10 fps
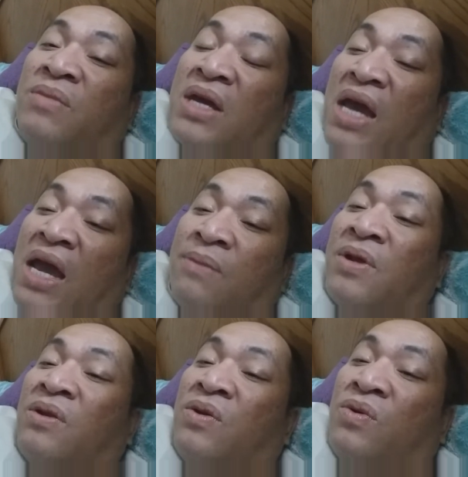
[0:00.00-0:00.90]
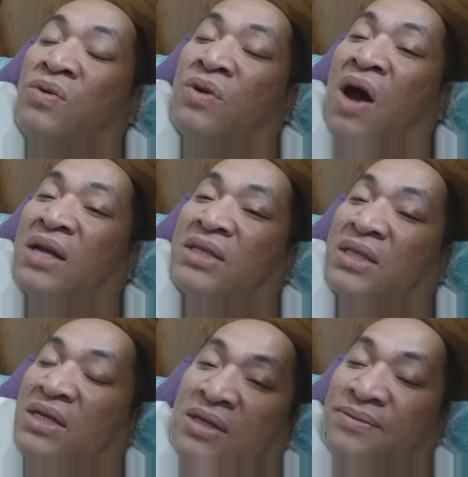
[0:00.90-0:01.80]
became the new
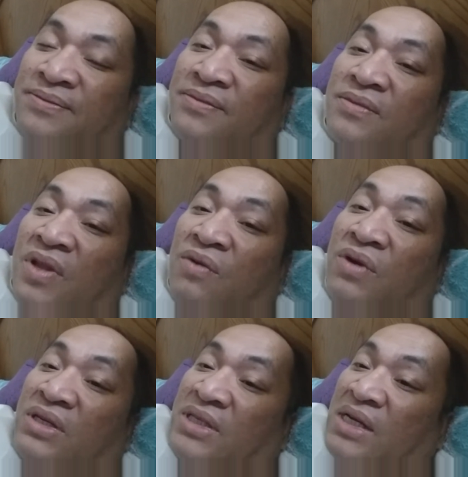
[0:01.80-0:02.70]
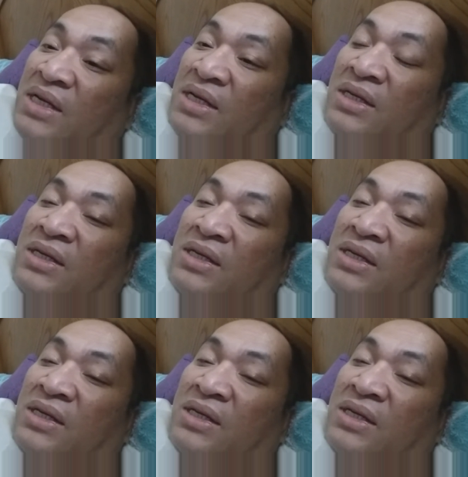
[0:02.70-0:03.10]
Nazi regime.